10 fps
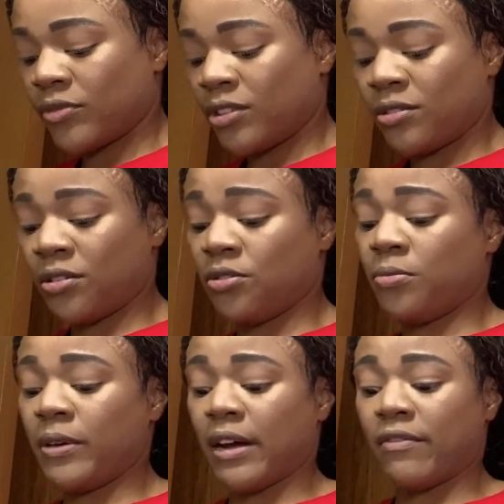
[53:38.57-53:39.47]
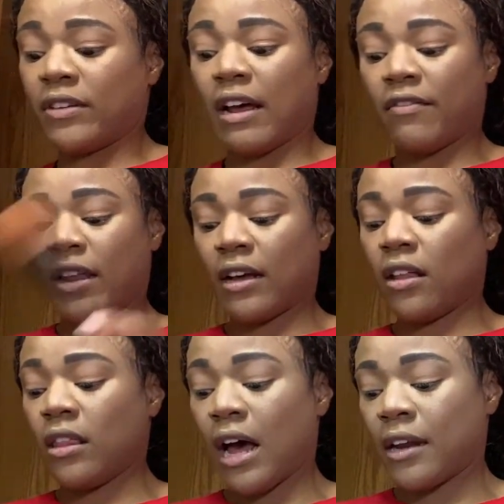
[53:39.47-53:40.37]
So you be having to have like a
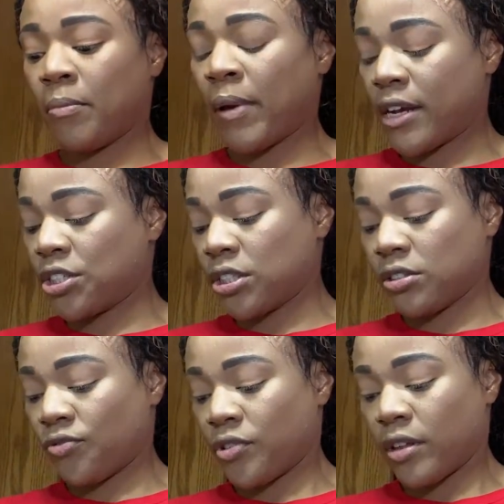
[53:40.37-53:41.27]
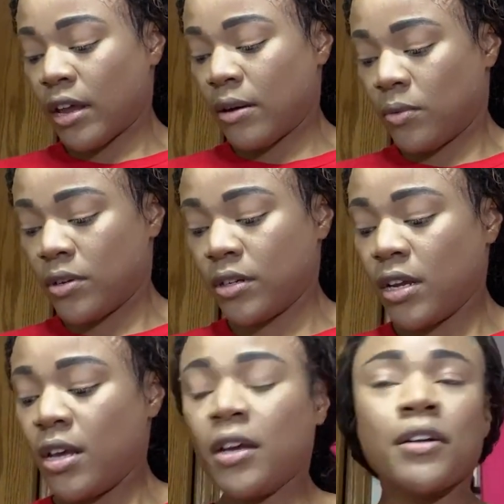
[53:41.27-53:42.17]
lot of patience for that one.
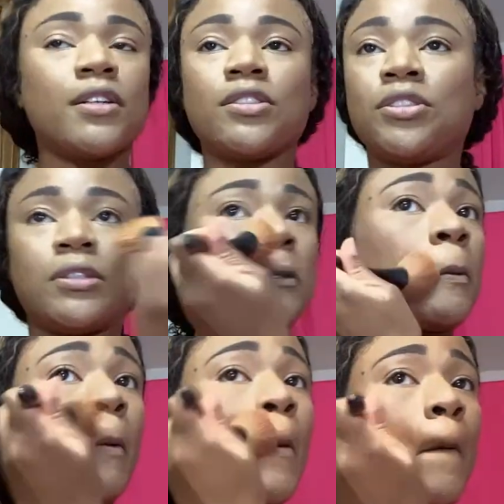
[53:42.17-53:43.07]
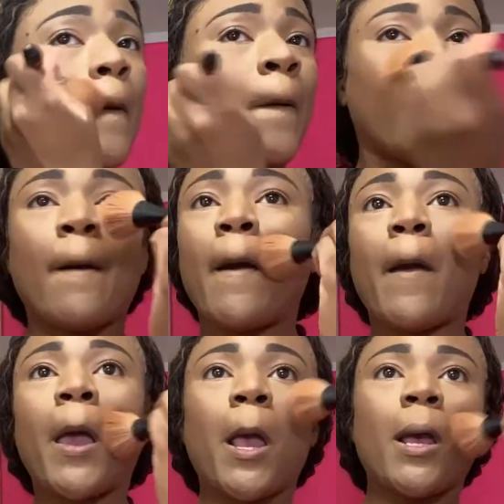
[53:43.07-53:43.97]
Because it's just,
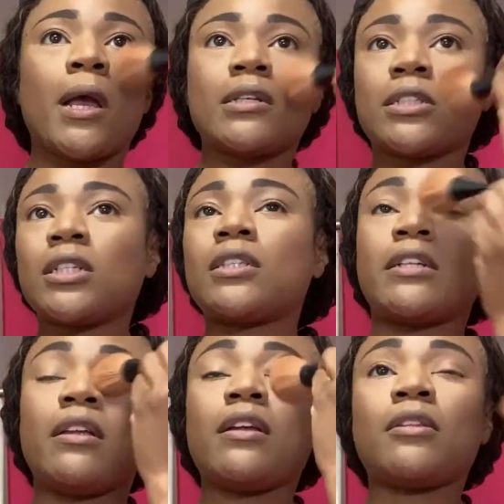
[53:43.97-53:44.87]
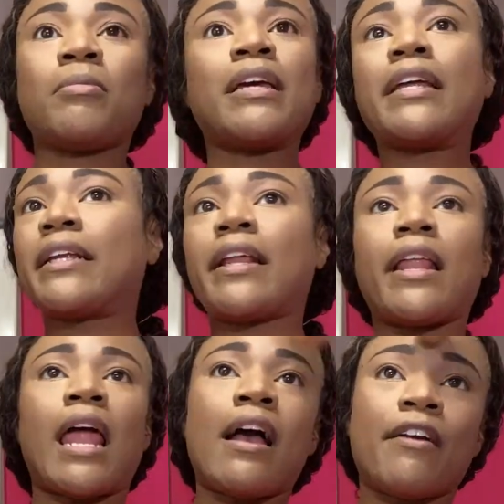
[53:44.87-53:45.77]
she's still at the beginning of
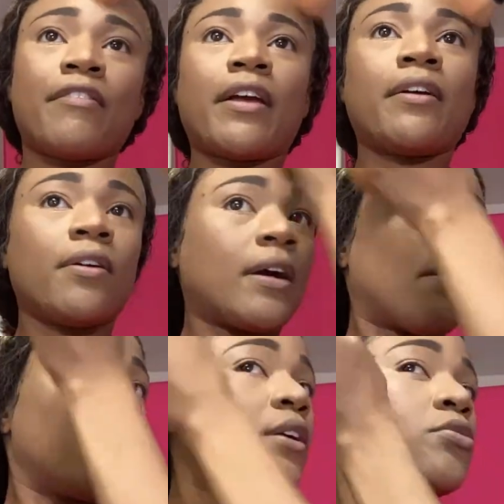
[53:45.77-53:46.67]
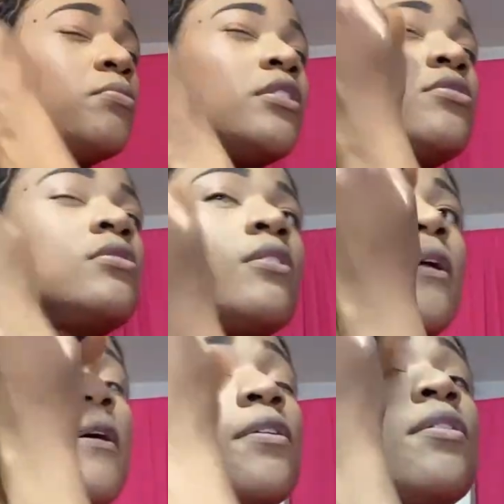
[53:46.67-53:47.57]
life. That girl got way too much to
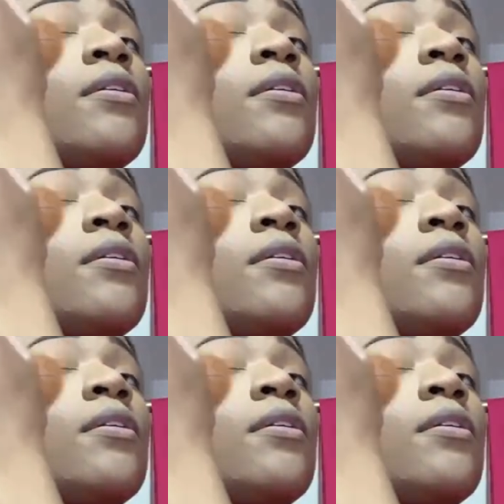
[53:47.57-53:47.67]
learn.